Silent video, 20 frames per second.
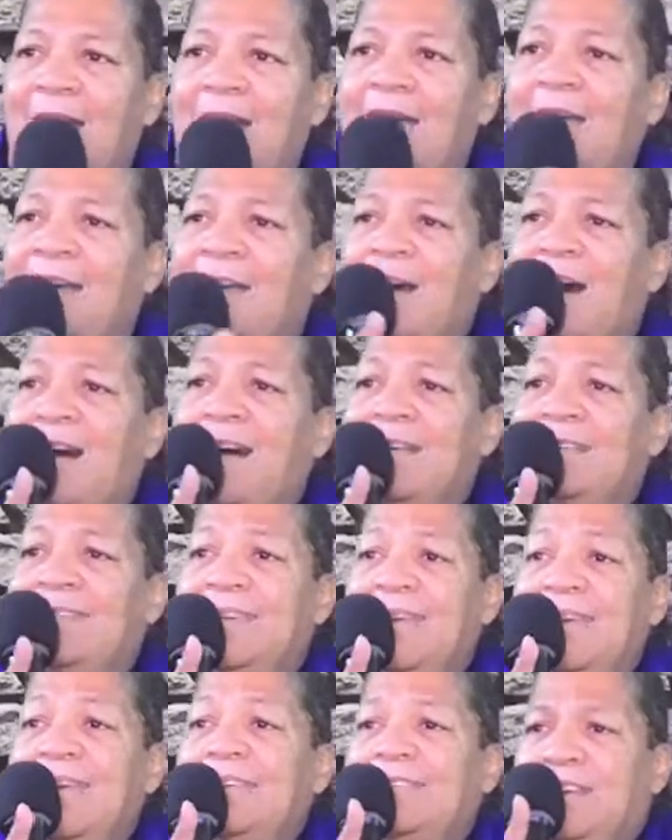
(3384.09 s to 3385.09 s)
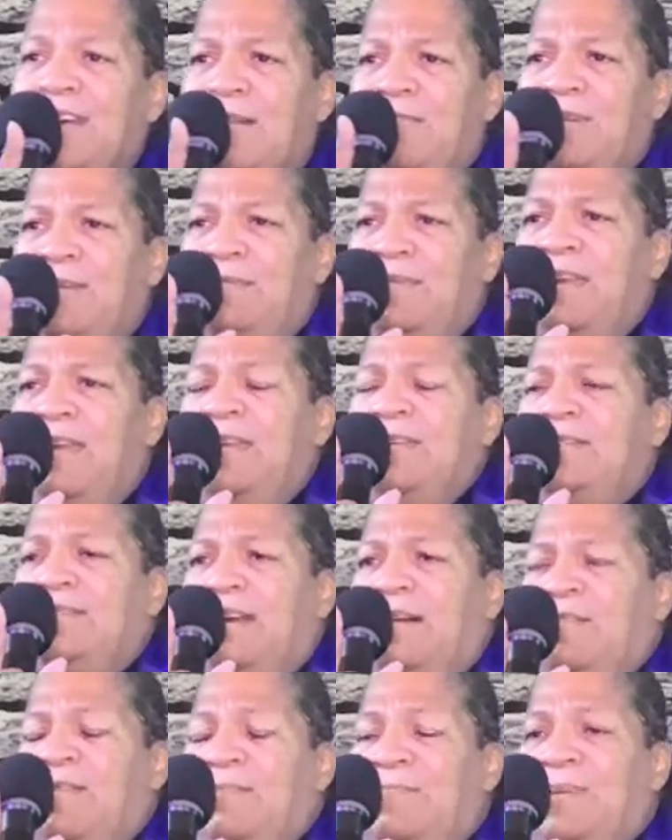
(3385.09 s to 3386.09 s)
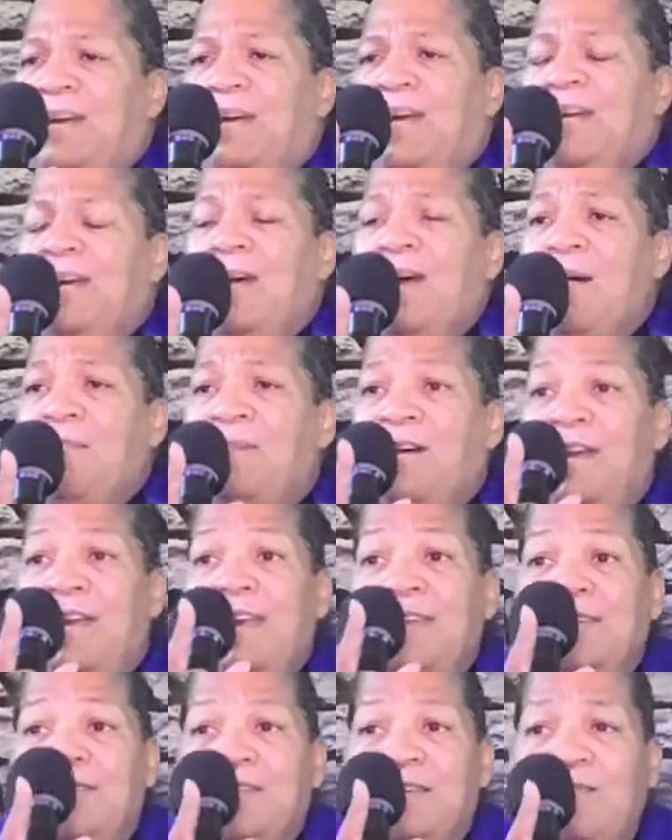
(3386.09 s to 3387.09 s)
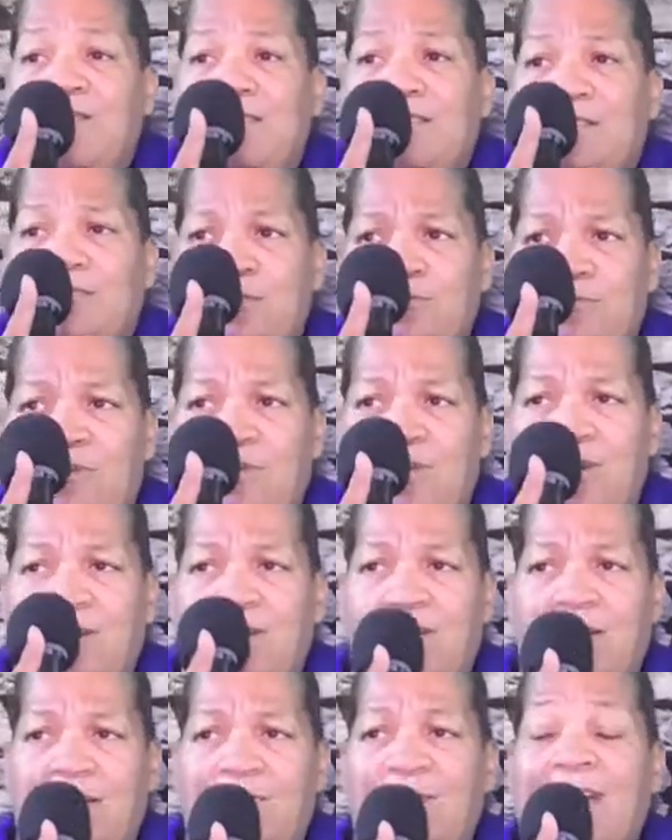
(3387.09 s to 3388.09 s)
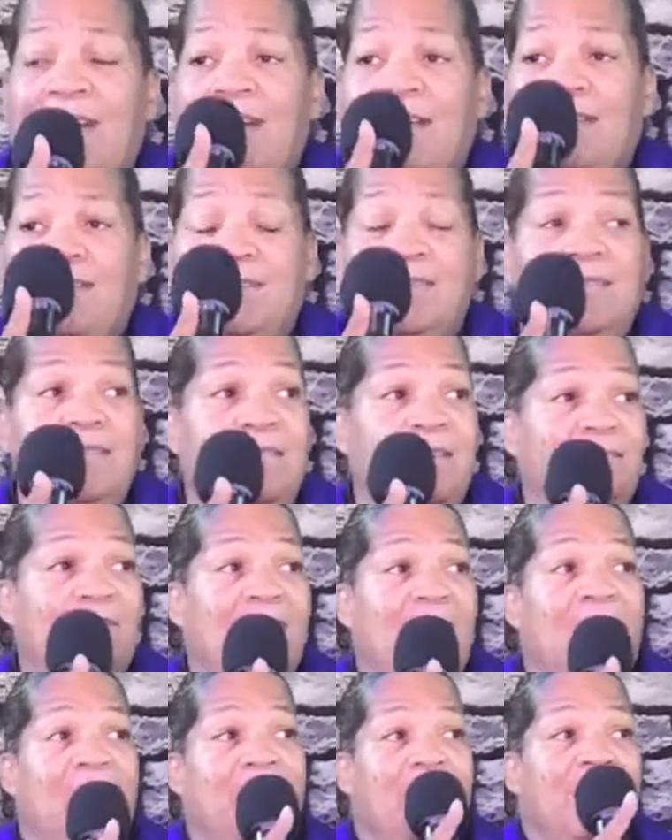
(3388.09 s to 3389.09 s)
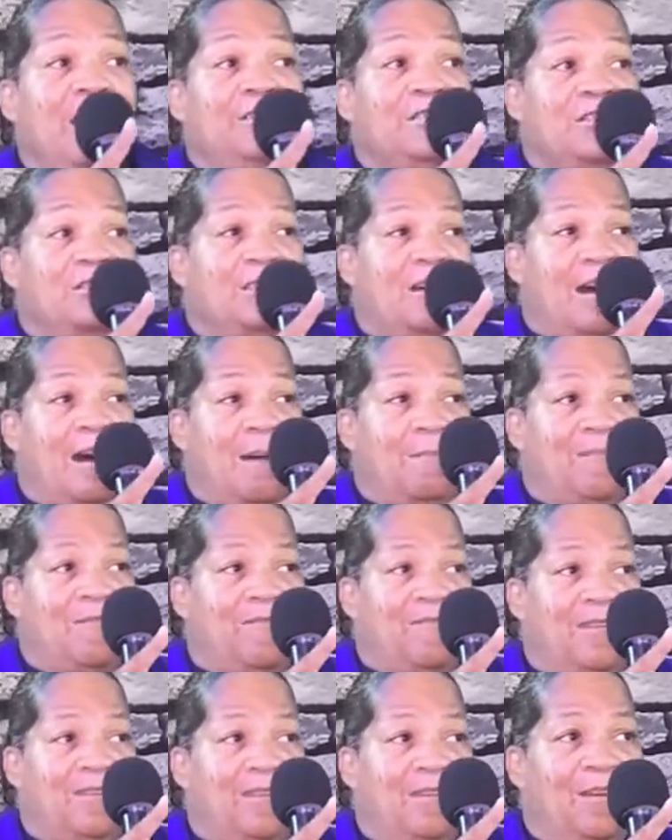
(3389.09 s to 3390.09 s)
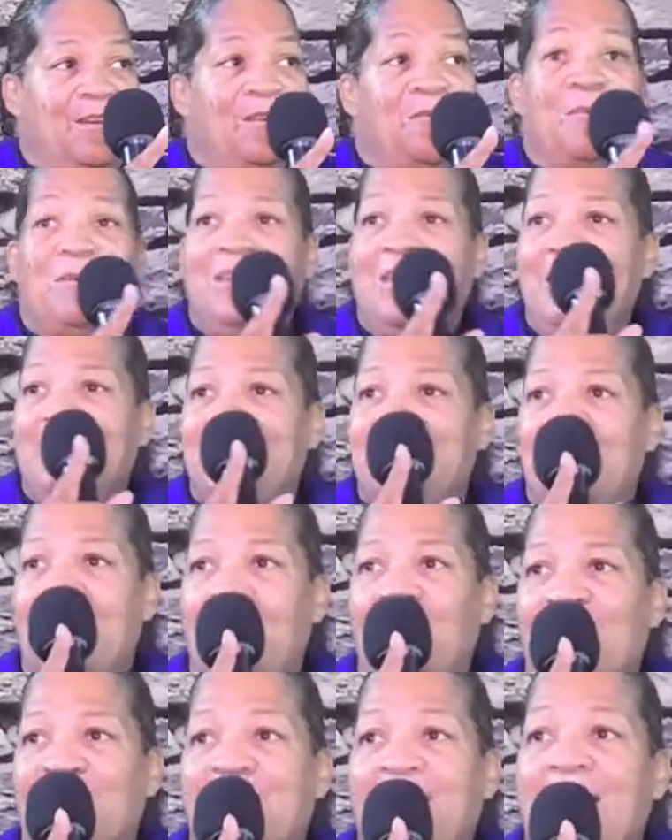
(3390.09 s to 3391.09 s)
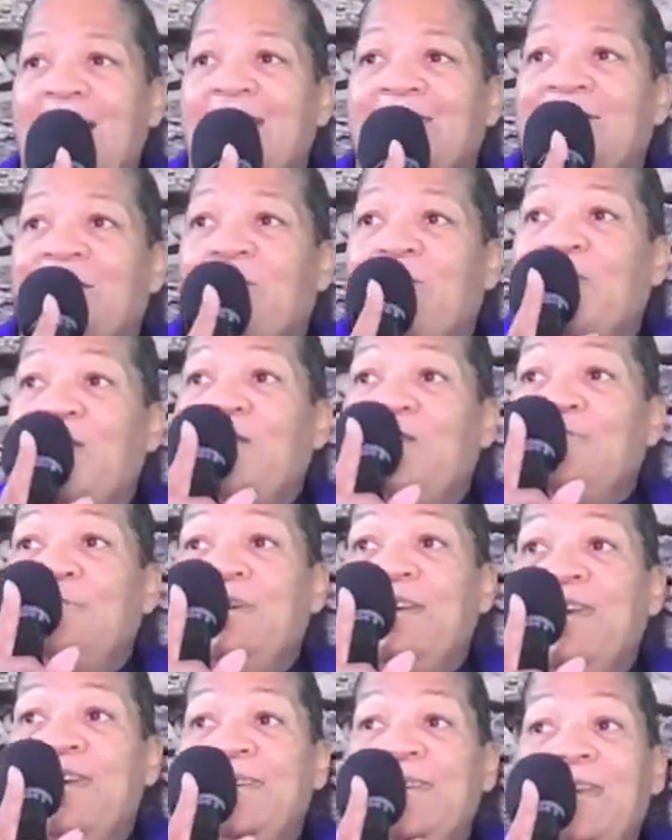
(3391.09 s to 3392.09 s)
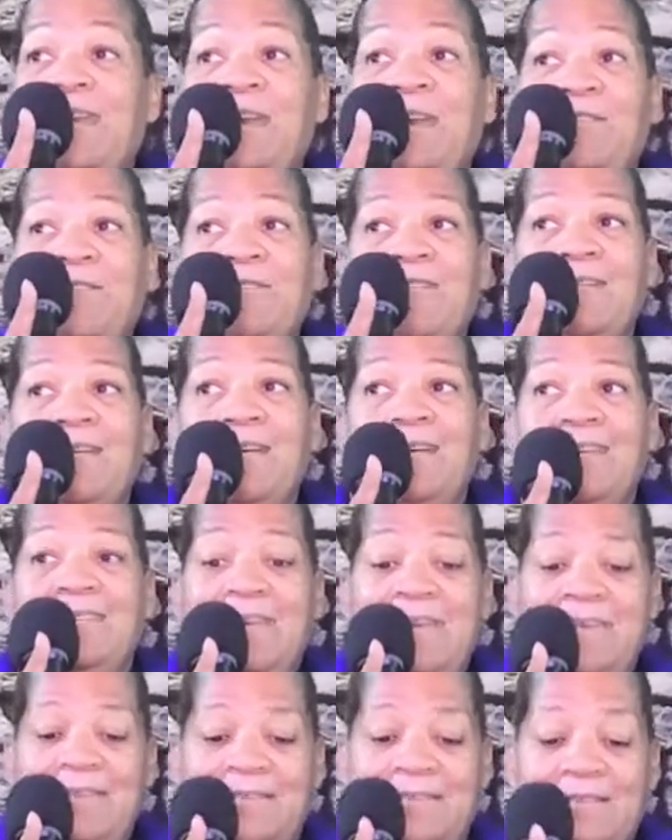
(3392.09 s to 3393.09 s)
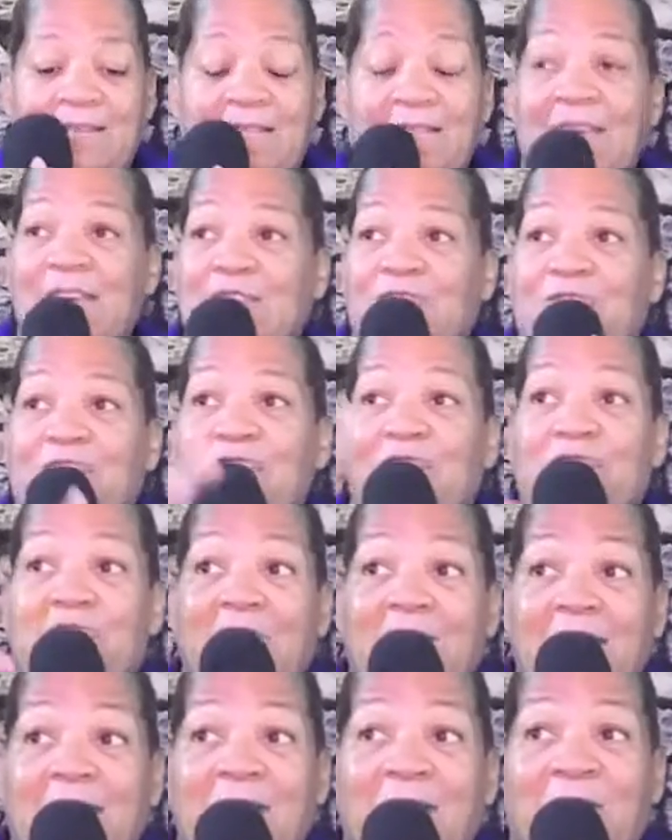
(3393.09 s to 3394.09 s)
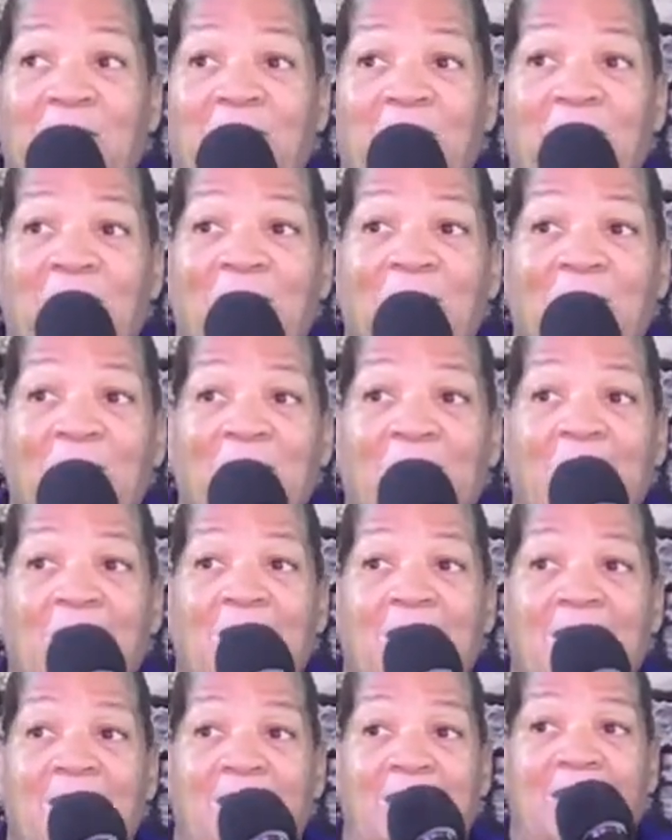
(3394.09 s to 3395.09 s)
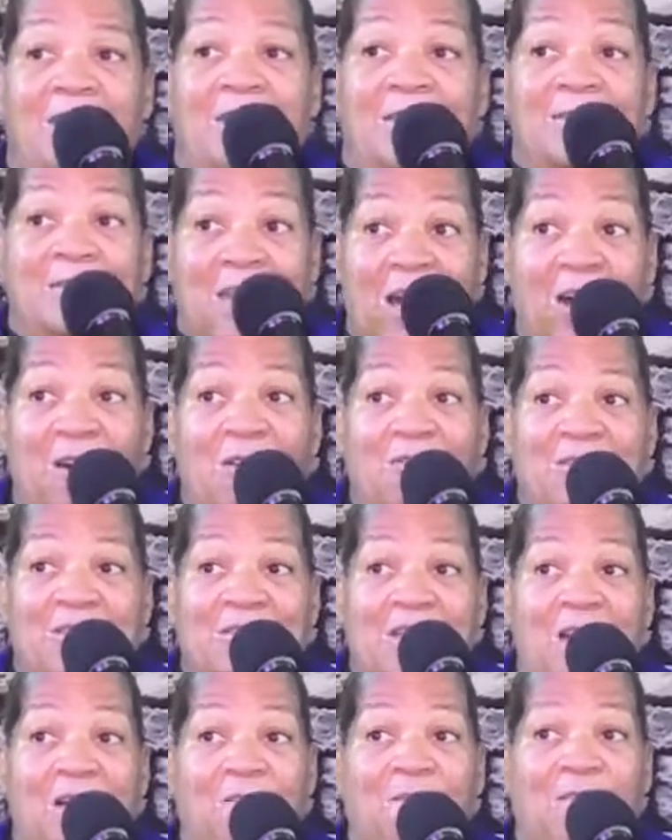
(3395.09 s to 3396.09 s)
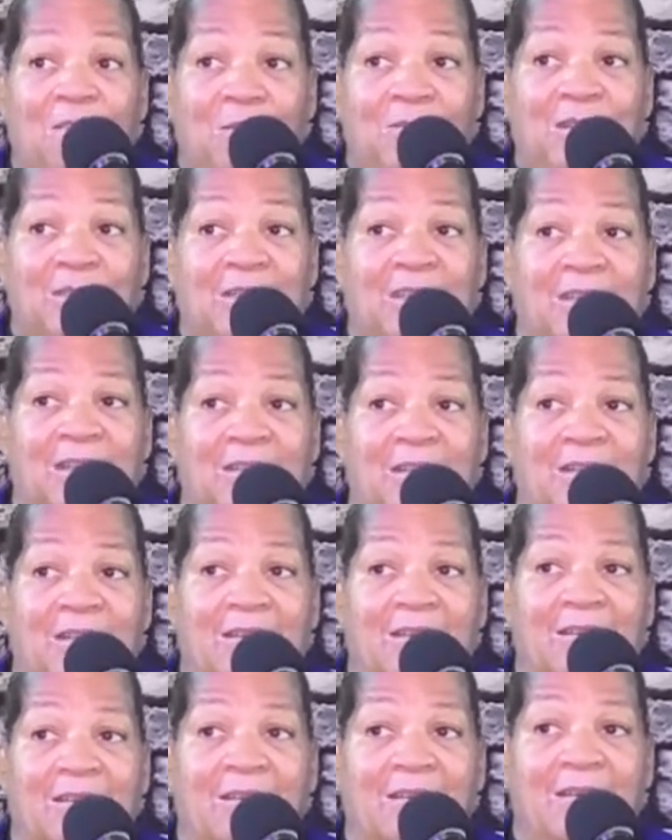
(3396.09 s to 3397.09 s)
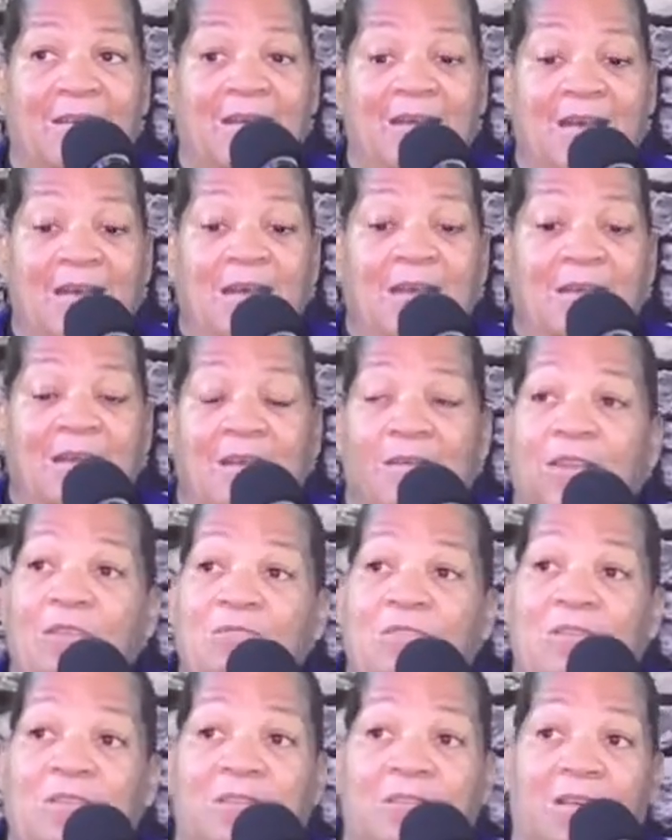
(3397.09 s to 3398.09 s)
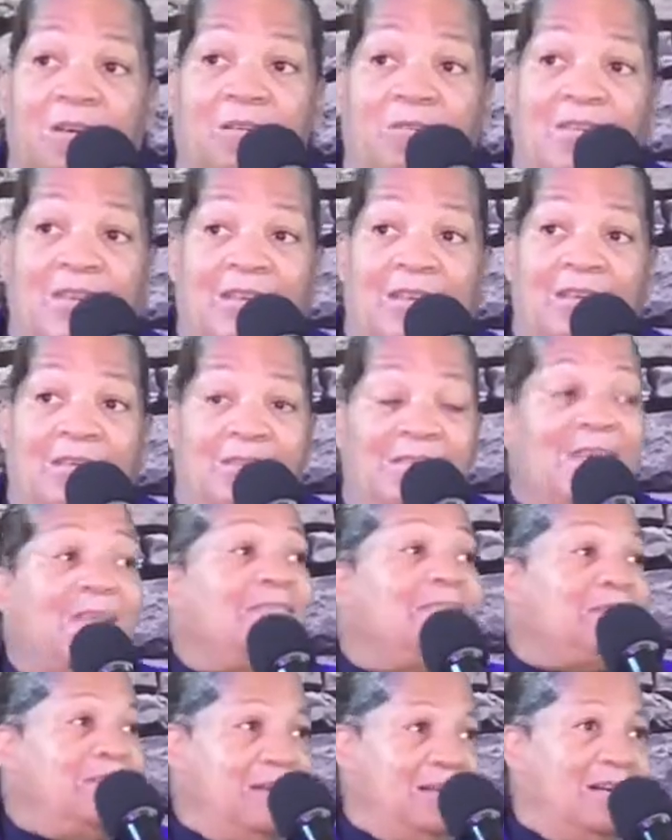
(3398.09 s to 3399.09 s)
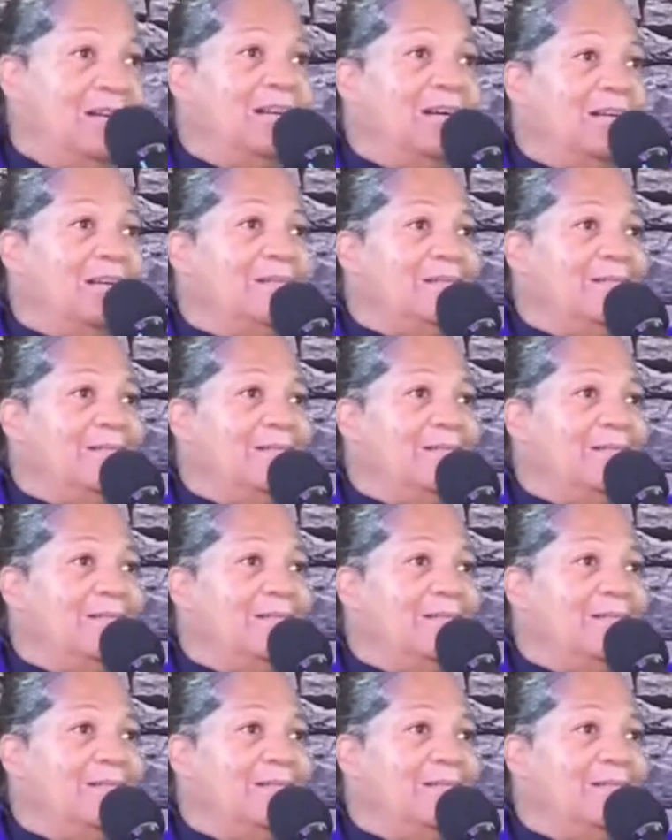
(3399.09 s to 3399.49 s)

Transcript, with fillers: And God said He's coming, He's coming back, but He's going to be restore back unto him. And he's going to operate with these songs. So when you begin to hear these, these real songs come forward now, you're going to know that that's God.